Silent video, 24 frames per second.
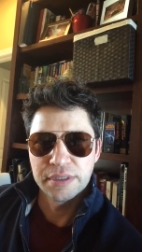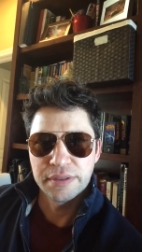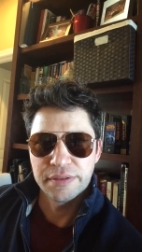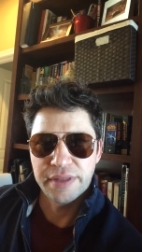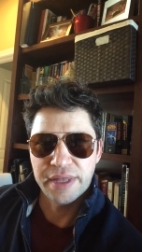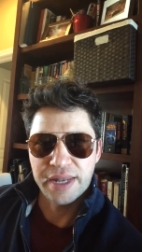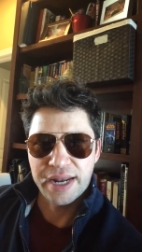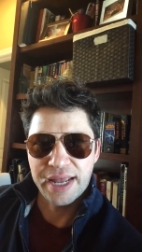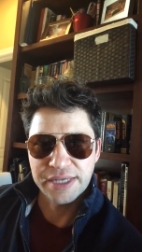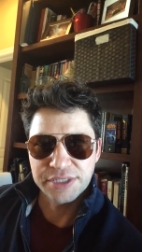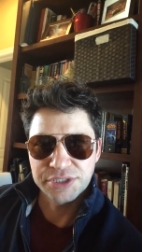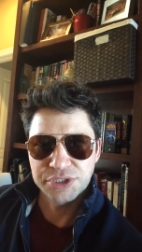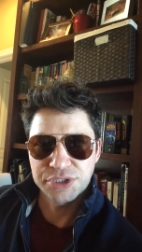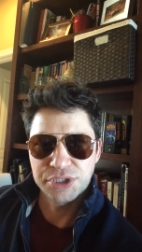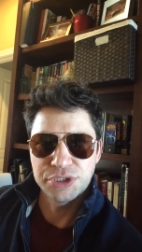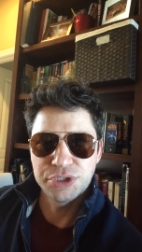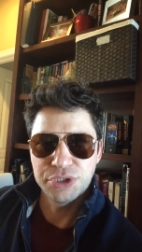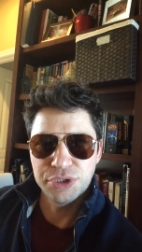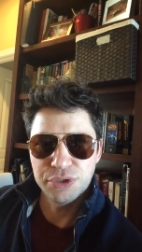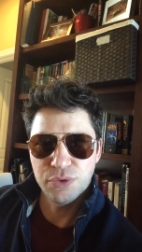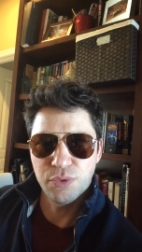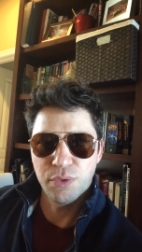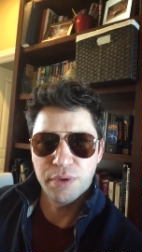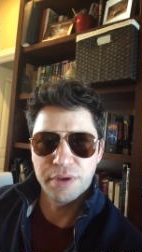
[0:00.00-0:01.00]
that has to
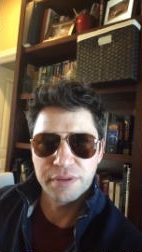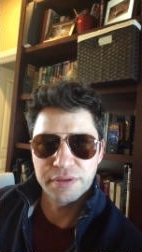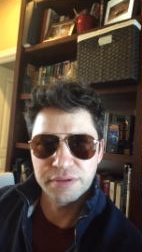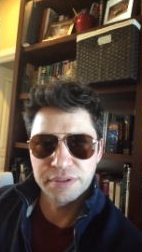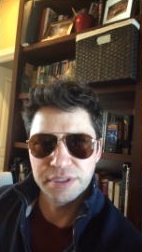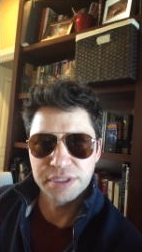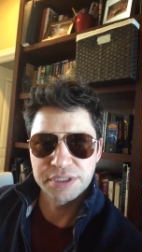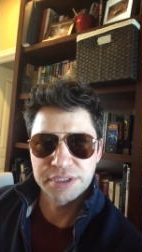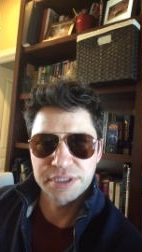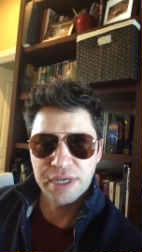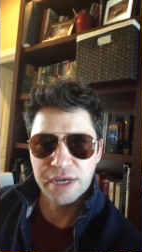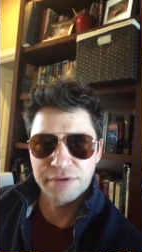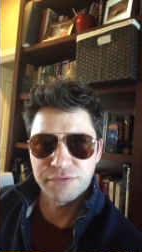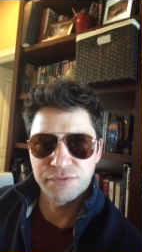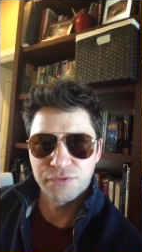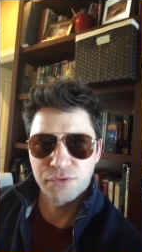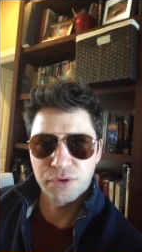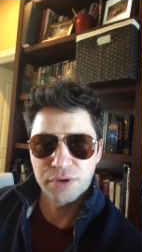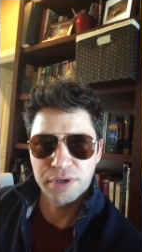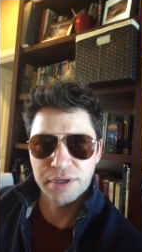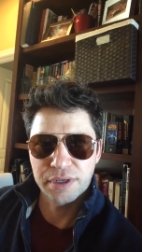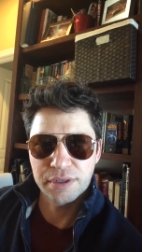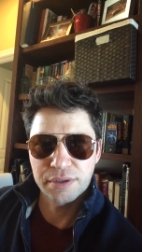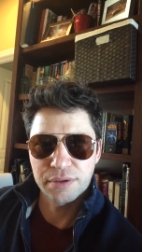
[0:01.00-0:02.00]
do with
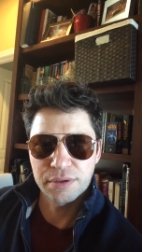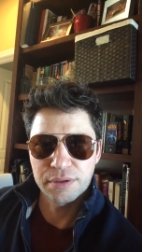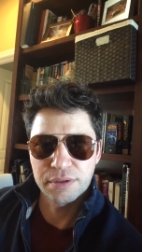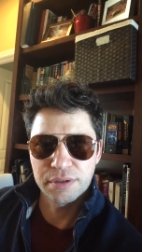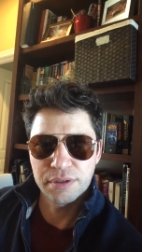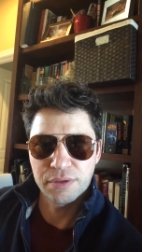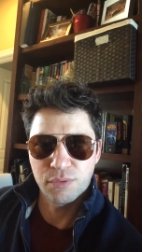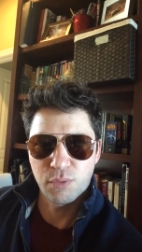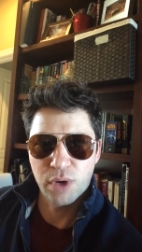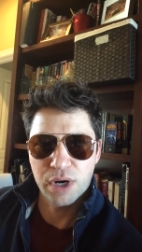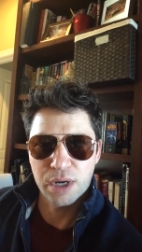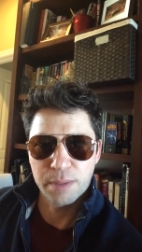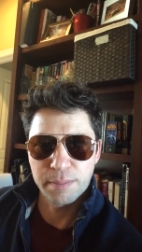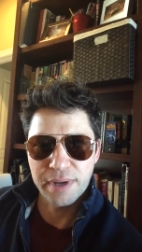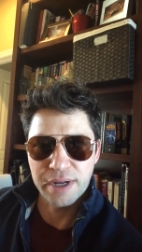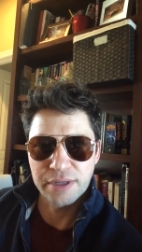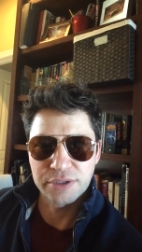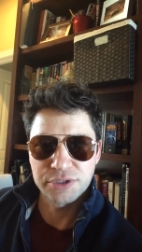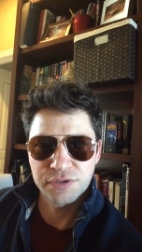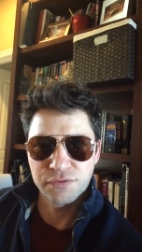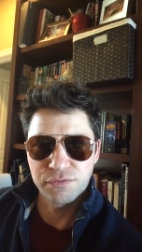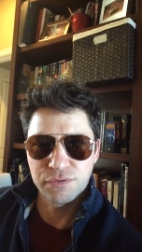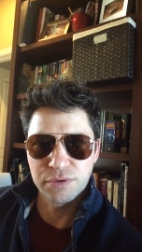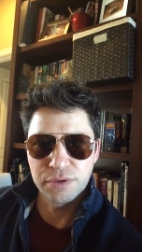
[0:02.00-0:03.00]
discovering the
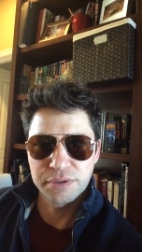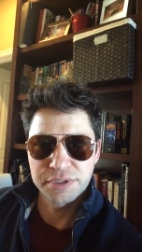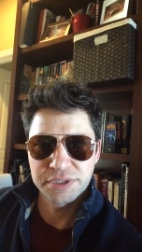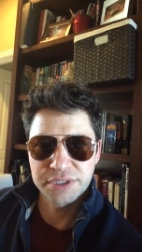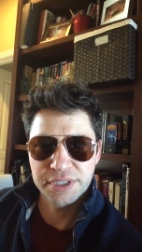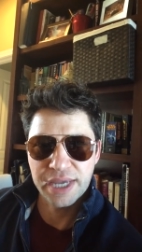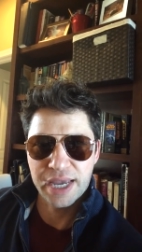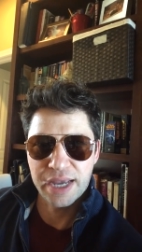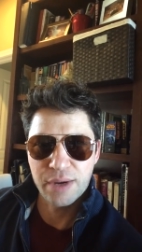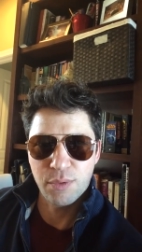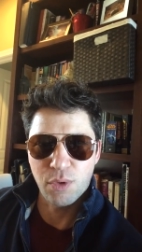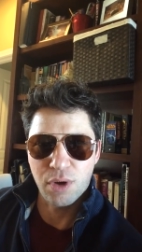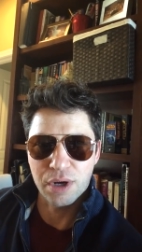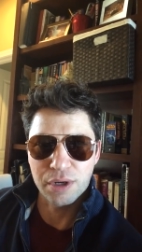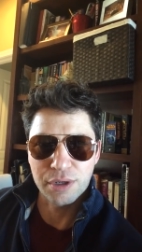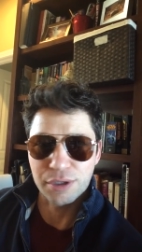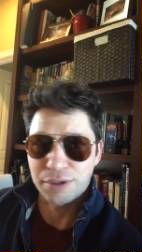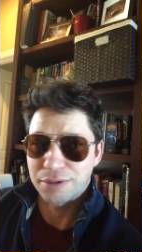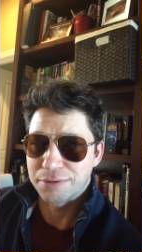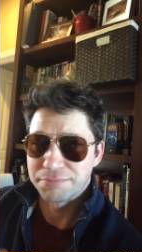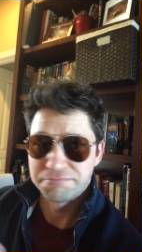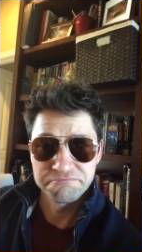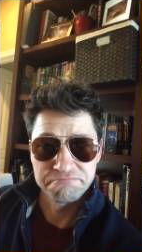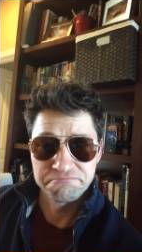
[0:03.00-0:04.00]
whereabouts of Luke
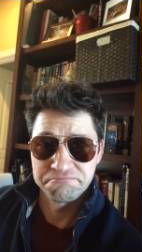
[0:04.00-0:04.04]
Skywalker.